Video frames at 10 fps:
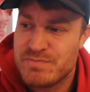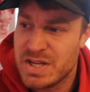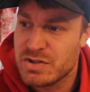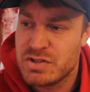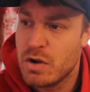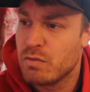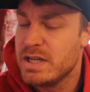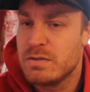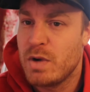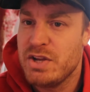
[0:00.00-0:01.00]
there's no
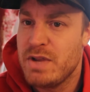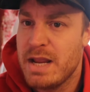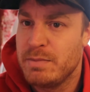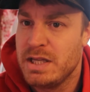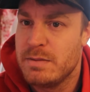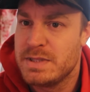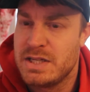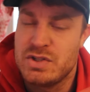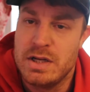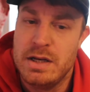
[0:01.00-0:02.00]
reason why you can't play the
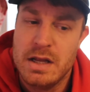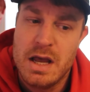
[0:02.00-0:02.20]
position.